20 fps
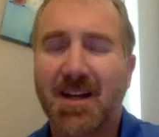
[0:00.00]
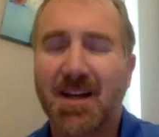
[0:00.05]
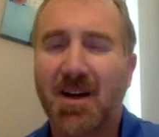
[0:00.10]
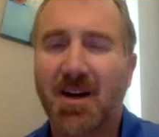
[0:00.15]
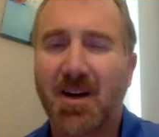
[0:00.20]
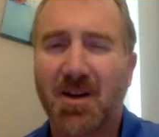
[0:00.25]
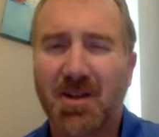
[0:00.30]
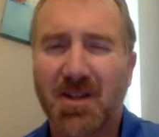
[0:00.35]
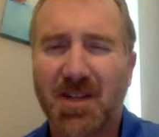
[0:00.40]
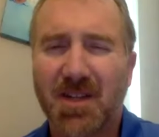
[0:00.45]

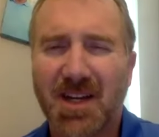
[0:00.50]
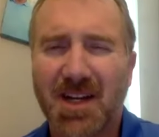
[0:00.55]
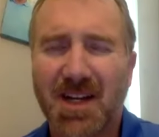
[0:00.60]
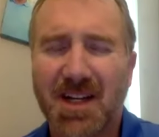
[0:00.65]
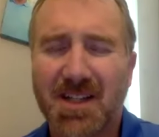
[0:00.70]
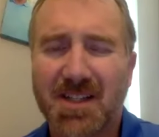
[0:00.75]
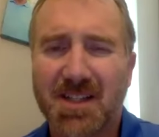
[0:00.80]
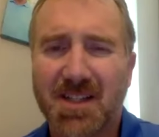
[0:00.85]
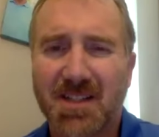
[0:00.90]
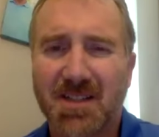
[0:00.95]
Oh
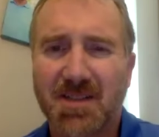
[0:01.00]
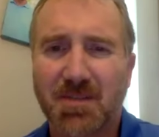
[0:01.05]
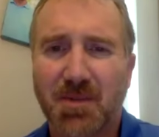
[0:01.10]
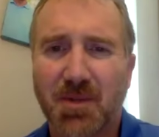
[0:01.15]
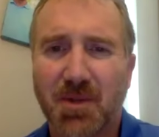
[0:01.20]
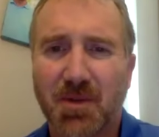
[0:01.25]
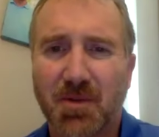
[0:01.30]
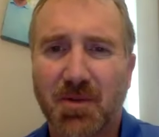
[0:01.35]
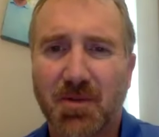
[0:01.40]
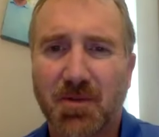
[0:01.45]
gosh, that's
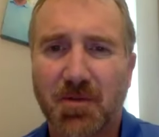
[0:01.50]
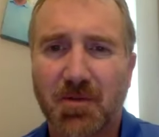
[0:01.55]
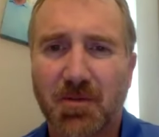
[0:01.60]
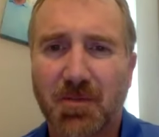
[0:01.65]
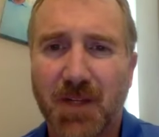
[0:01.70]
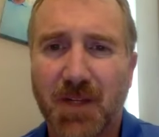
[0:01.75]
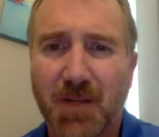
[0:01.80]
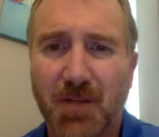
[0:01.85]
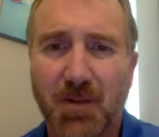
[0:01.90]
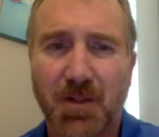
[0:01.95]
beautiful.
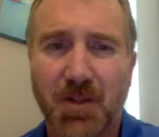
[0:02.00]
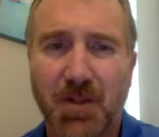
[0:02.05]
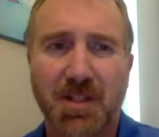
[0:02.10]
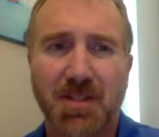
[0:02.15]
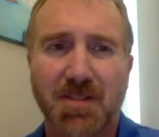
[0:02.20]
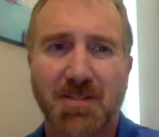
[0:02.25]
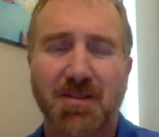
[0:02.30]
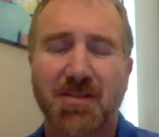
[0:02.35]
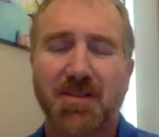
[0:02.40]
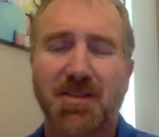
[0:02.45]
That really
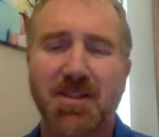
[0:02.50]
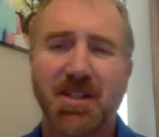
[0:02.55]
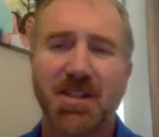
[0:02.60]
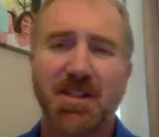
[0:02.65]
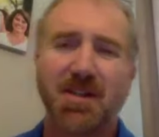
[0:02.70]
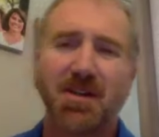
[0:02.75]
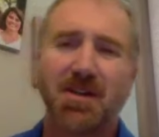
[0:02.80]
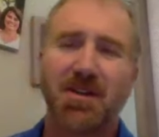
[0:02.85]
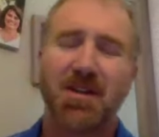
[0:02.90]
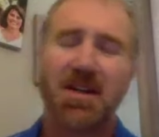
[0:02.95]
is. Let's
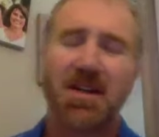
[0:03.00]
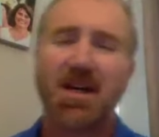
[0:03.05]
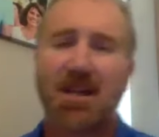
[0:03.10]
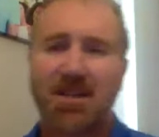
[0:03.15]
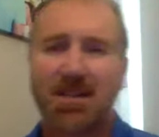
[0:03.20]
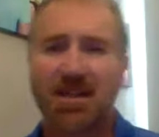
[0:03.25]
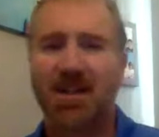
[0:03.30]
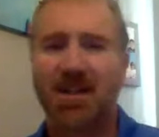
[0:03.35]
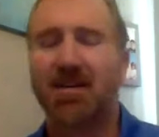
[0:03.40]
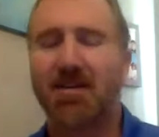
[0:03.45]
end on
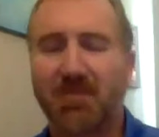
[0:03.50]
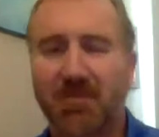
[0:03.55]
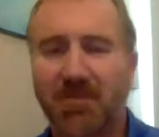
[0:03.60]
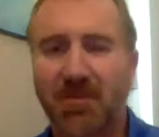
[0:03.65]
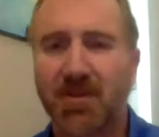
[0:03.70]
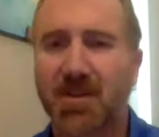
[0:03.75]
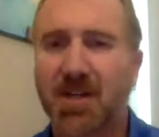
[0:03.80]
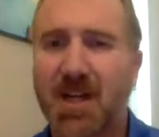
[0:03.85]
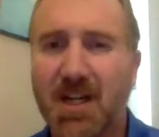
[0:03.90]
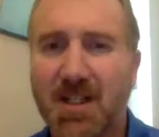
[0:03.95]
that. And
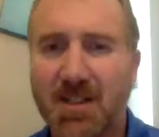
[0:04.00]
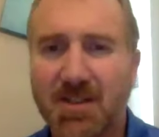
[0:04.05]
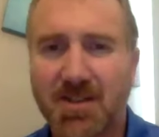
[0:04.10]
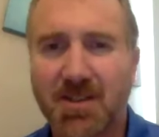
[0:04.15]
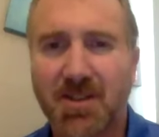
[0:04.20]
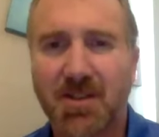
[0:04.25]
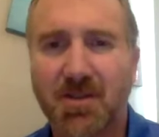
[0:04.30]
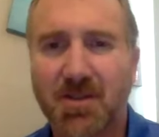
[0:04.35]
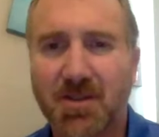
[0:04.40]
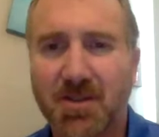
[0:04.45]
for college
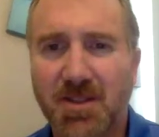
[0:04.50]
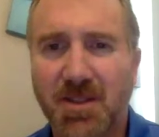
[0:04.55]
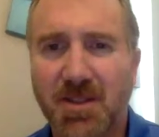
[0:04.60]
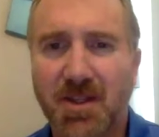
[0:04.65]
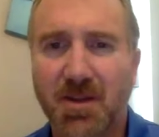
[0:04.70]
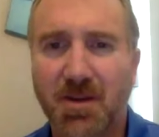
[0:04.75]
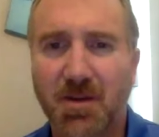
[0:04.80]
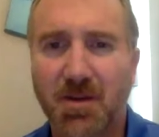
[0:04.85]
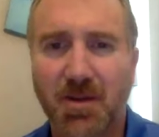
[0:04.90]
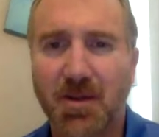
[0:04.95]
students
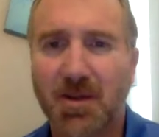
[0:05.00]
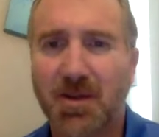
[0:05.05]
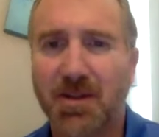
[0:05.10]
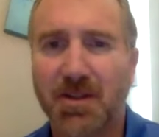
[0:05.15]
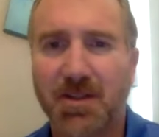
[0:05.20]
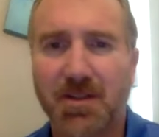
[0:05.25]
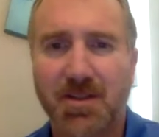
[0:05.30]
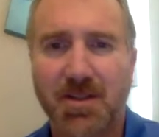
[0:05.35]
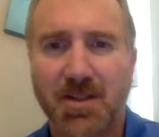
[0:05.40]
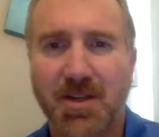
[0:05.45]
too,
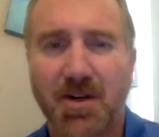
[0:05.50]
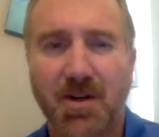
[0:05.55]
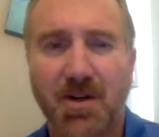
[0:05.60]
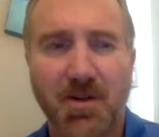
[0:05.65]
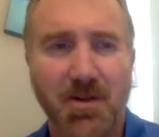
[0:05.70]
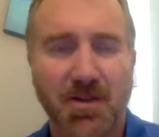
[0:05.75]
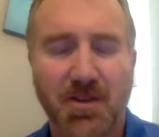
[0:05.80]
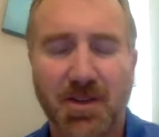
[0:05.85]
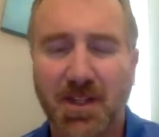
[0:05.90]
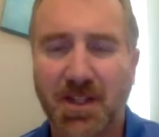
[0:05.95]
goodness, all
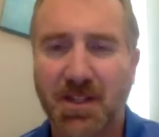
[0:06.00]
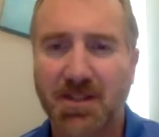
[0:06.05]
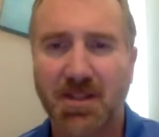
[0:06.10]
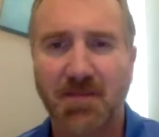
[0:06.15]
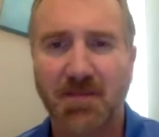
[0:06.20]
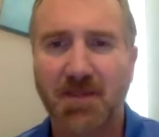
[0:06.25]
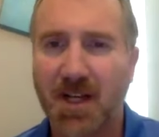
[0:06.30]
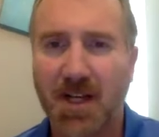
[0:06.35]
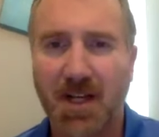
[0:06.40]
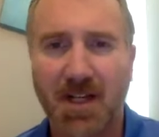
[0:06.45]
the things
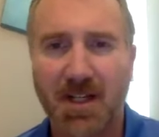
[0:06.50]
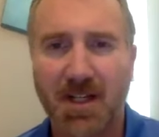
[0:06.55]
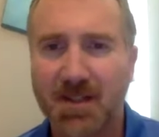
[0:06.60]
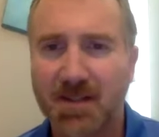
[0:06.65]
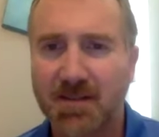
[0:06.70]
they've got